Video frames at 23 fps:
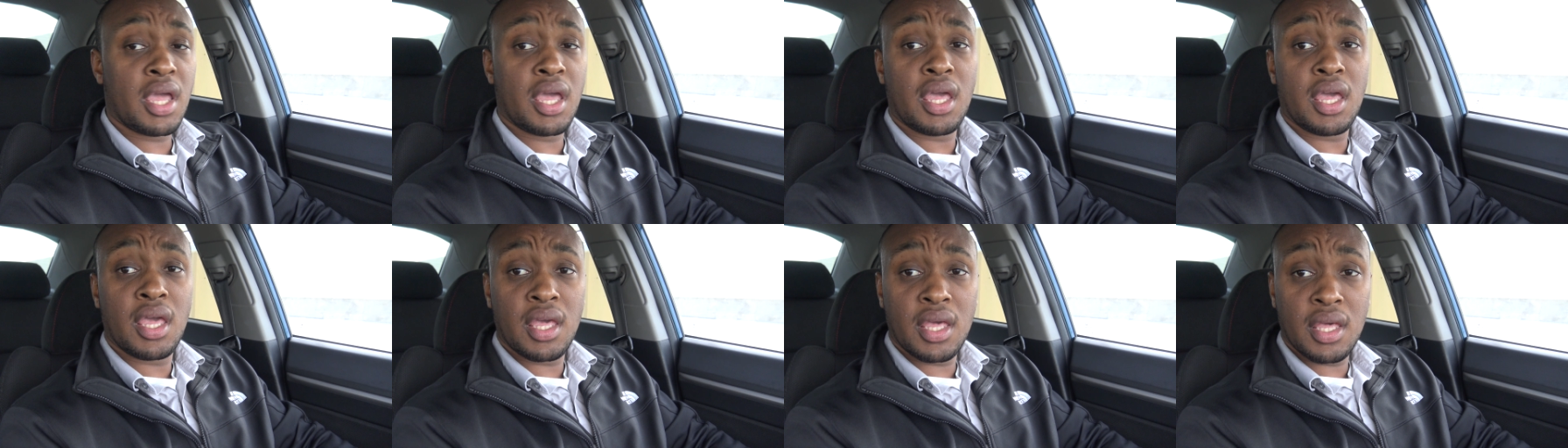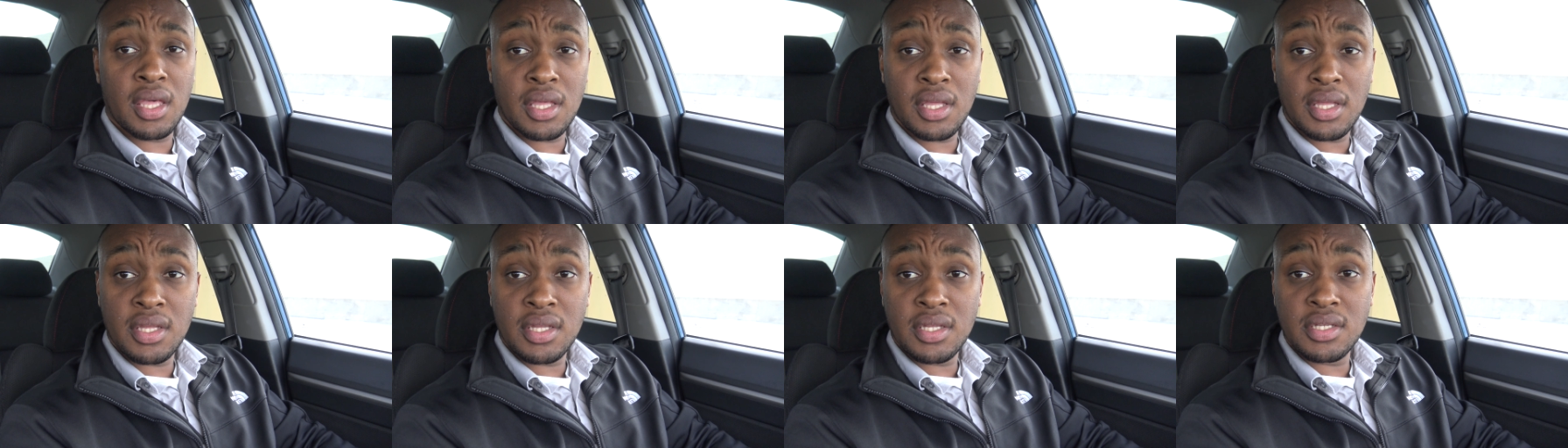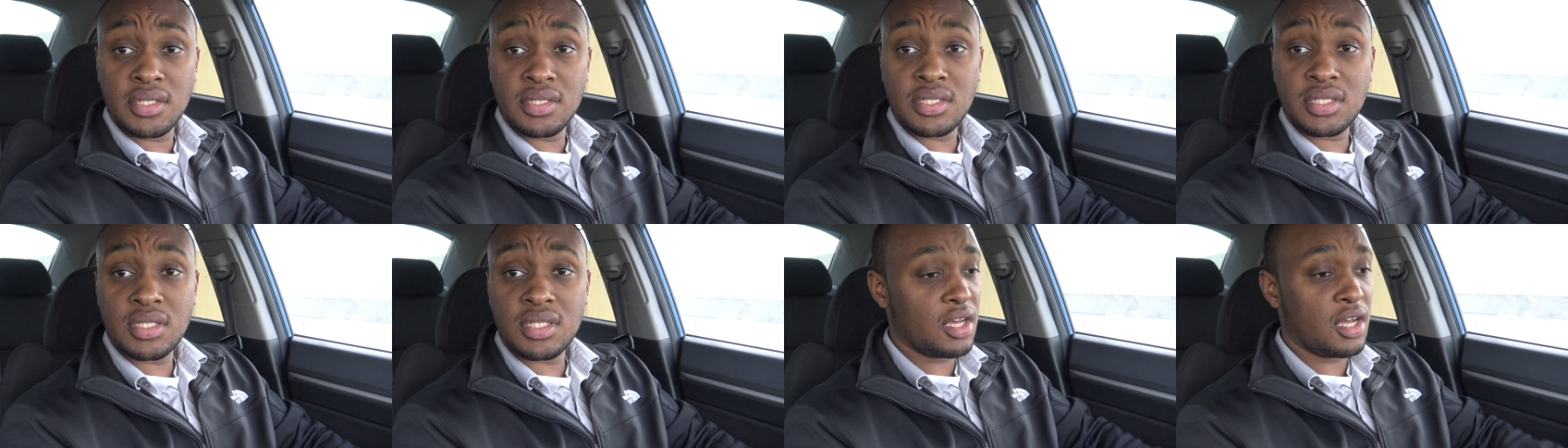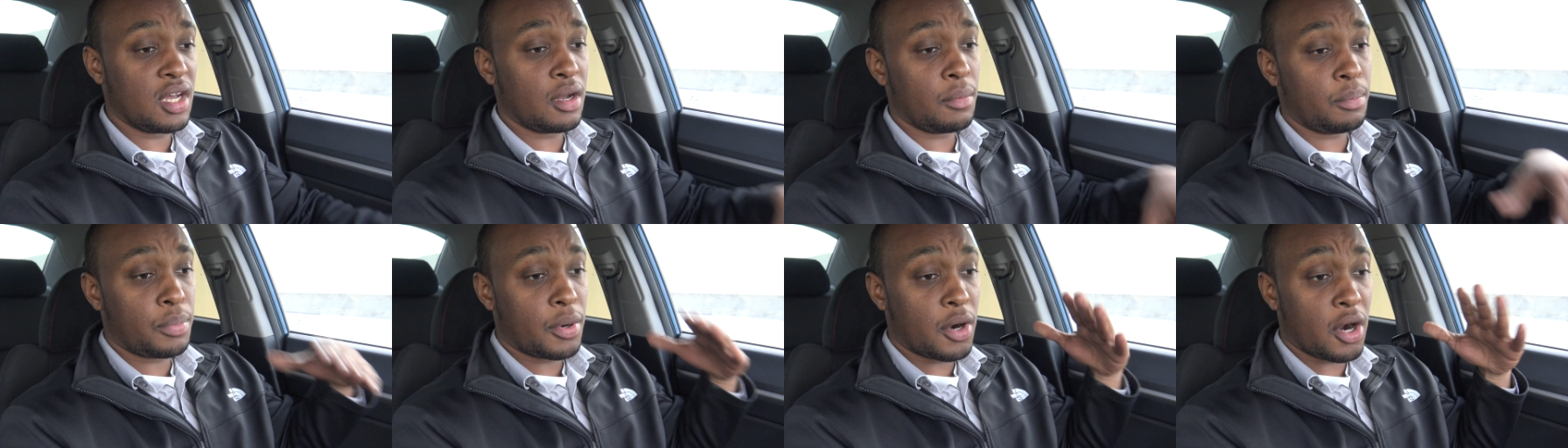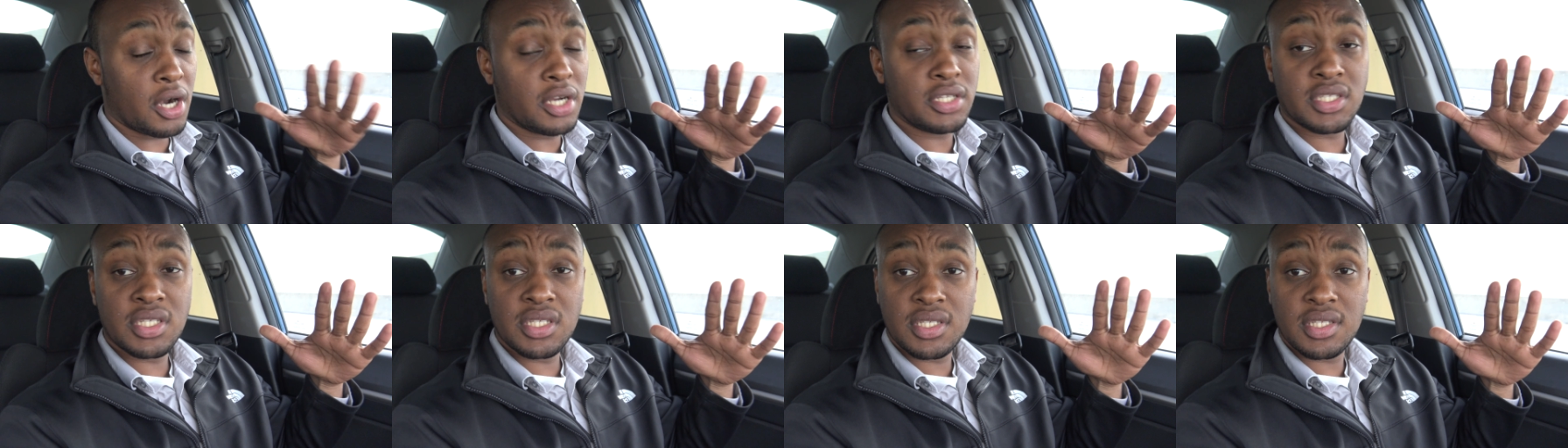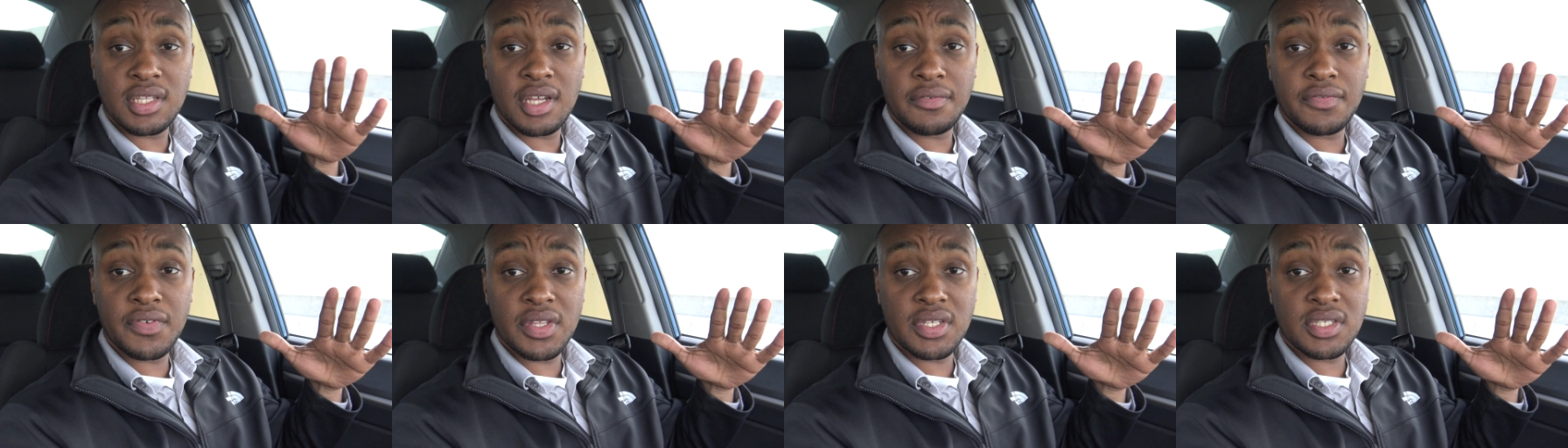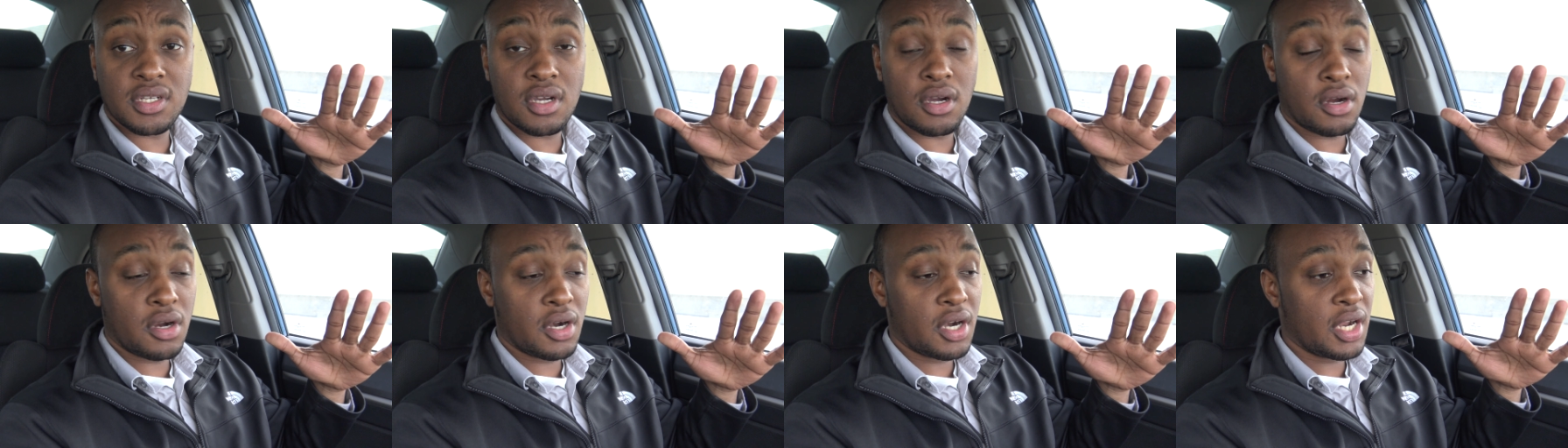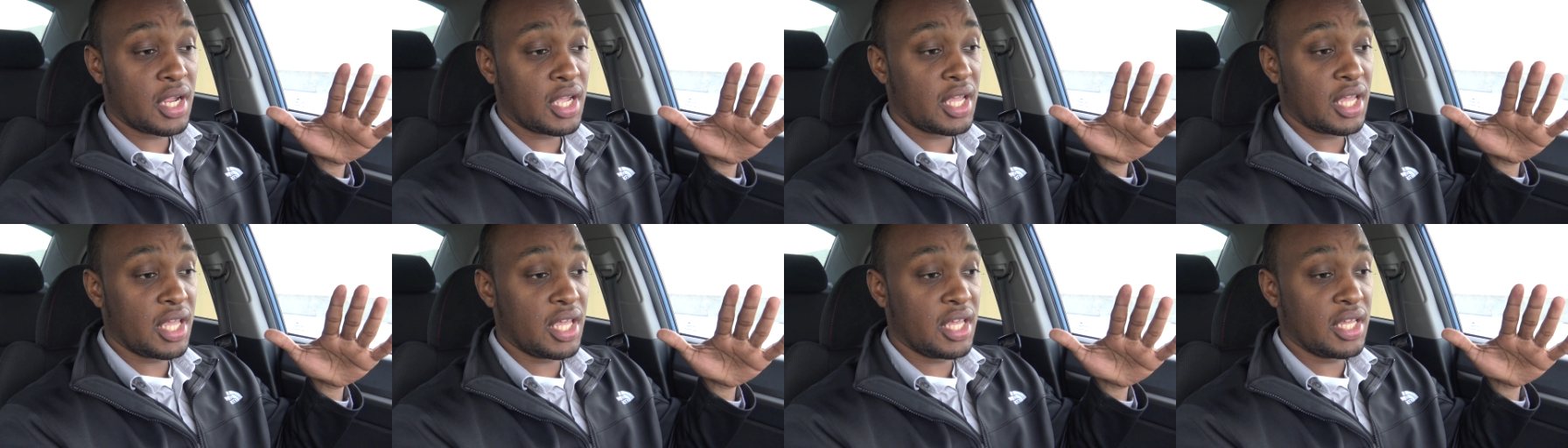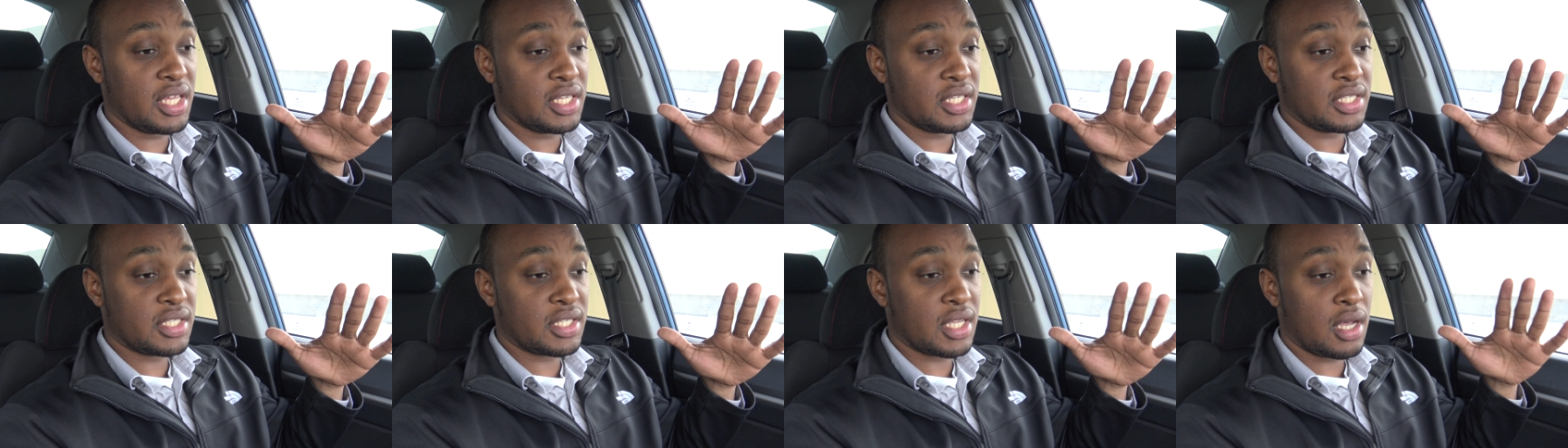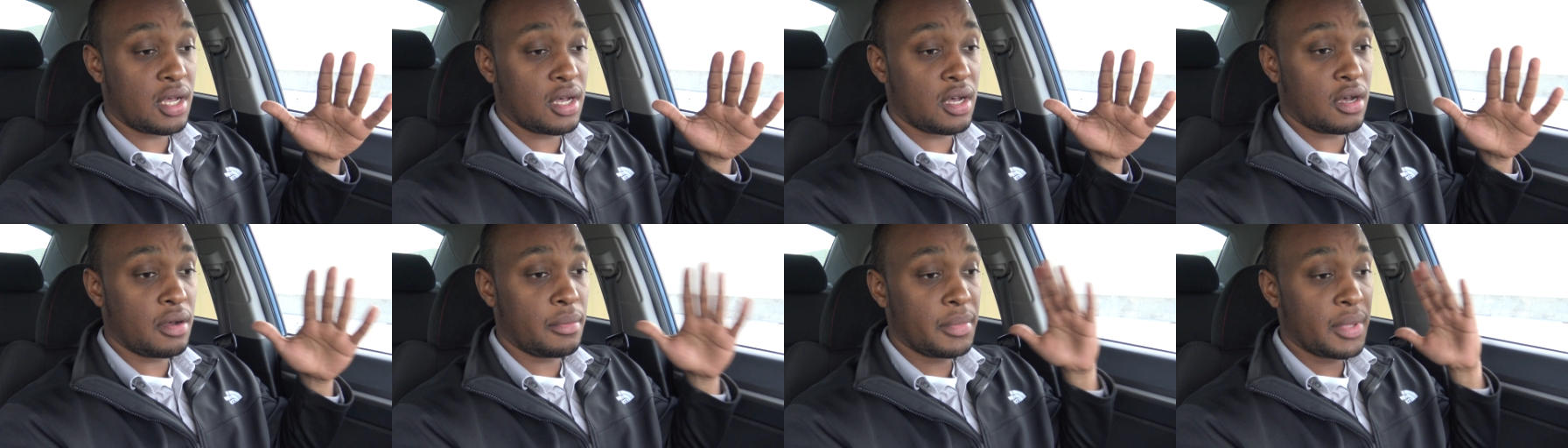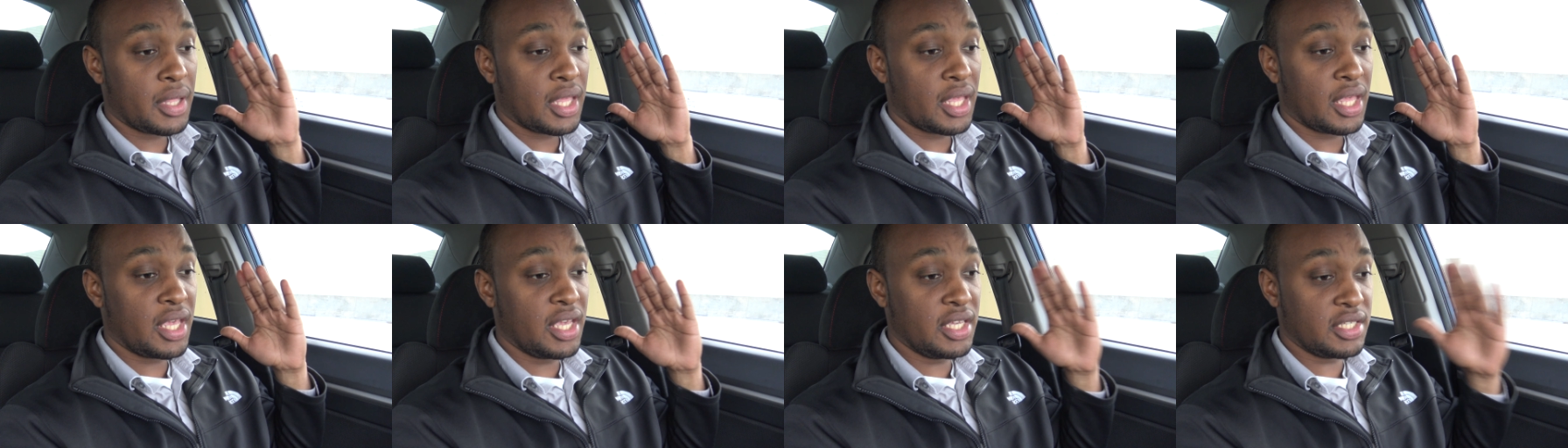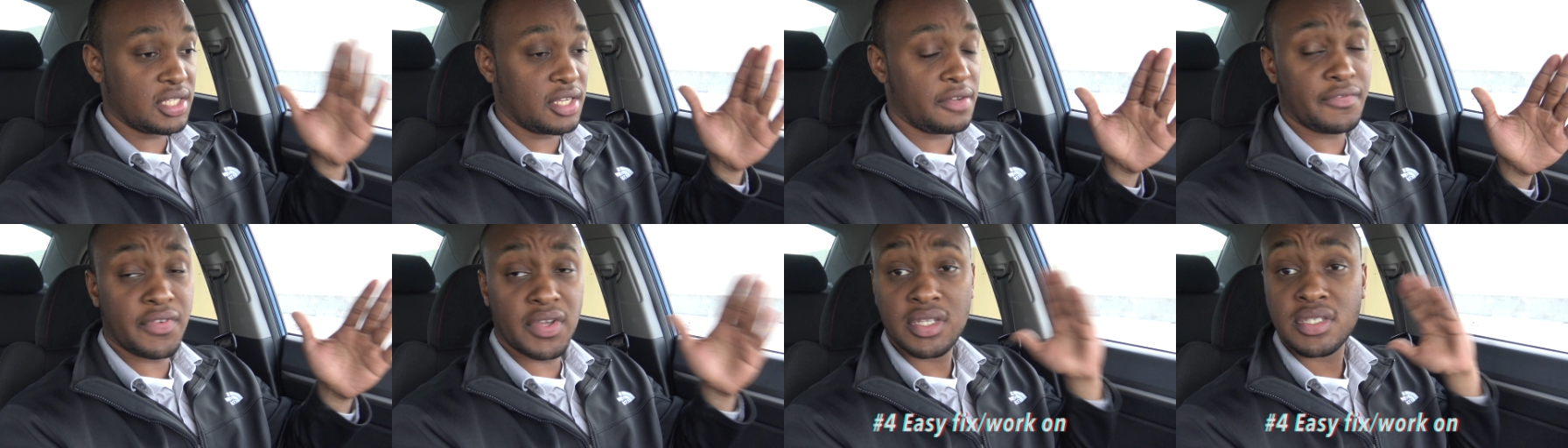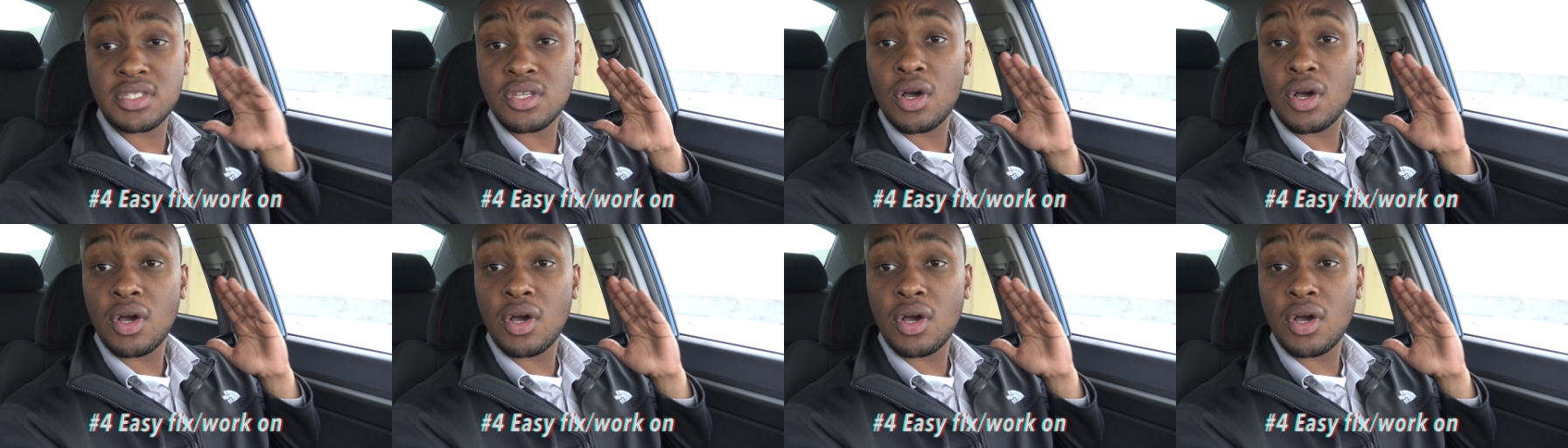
is the parts and stuff for this car is um, easy to fix.